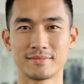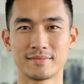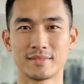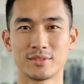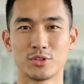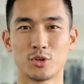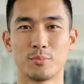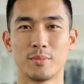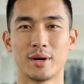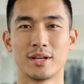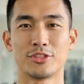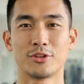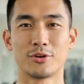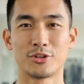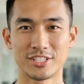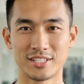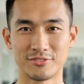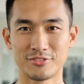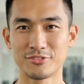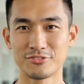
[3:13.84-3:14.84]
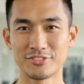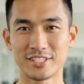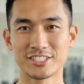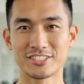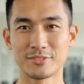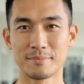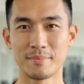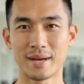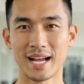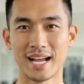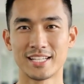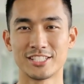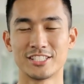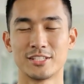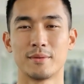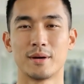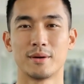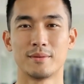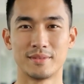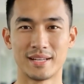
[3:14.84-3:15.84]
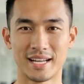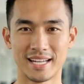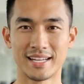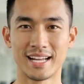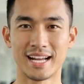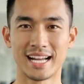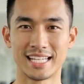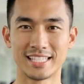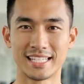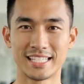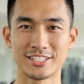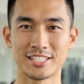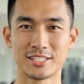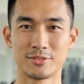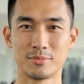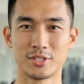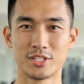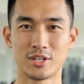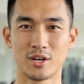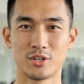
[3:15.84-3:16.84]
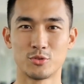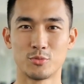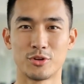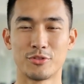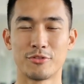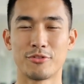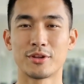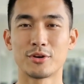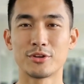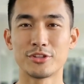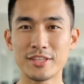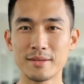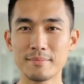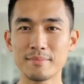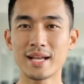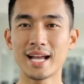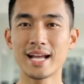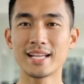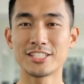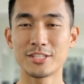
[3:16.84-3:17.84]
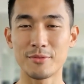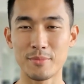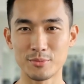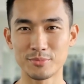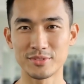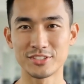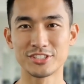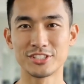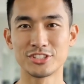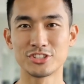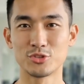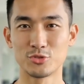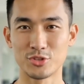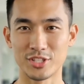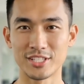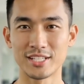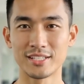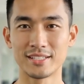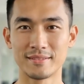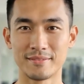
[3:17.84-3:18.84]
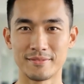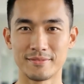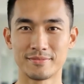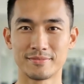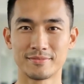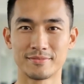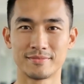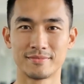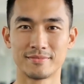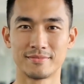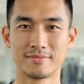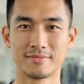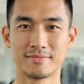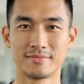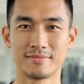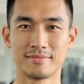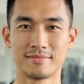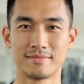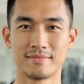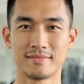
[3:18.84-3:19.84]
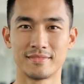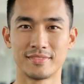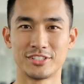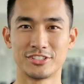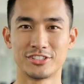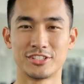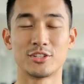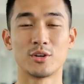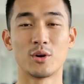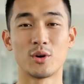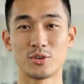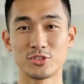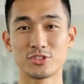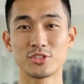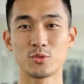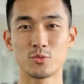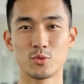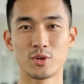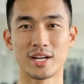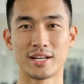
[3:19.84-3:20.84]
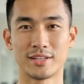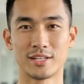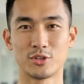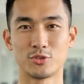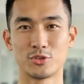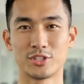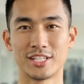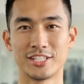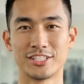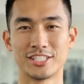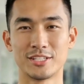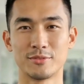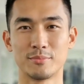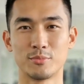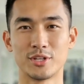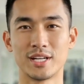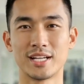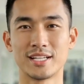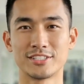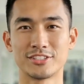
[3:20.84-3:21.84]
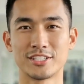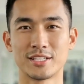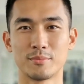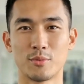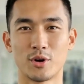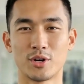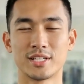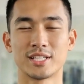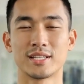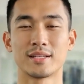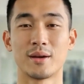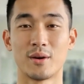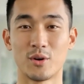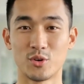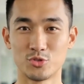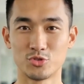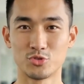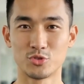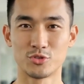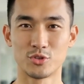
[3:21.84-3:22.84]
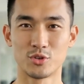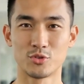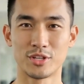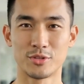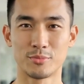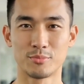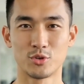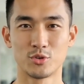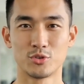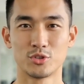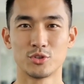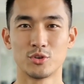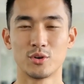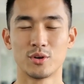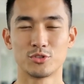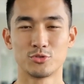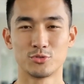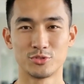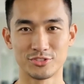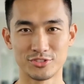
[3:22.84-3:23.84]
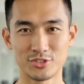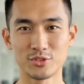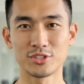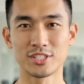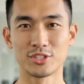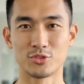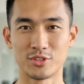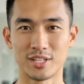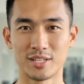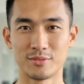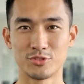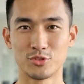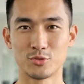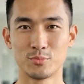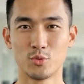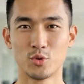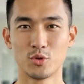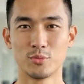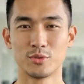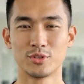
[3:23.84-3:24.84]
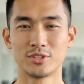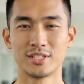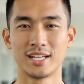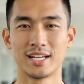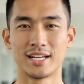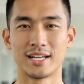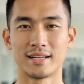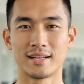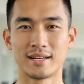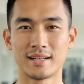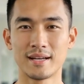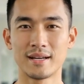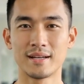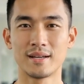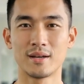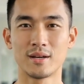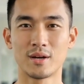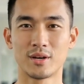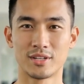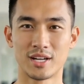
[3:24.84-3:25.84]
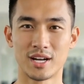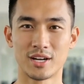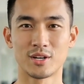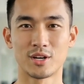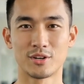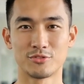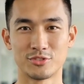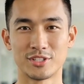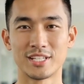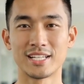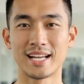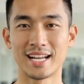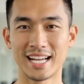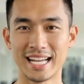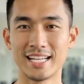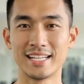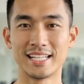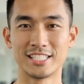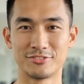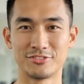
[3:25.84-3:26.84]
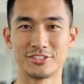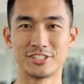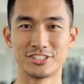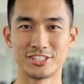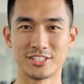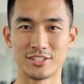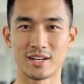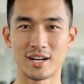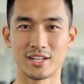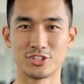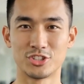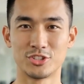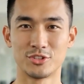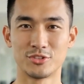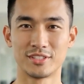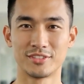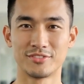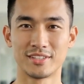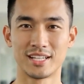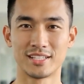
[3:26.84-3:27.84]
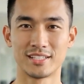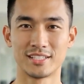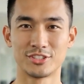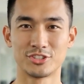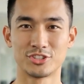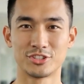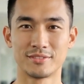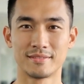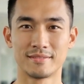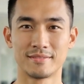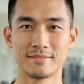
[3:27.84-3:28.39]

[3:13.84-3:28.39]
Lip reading: Your muscles have a fixed maximum, and anything beyond what fills that maximum is excreted. This is also why the creatine brands that market ultra-loading protocols with 30 grams or more per day are not offering any physiological advantage.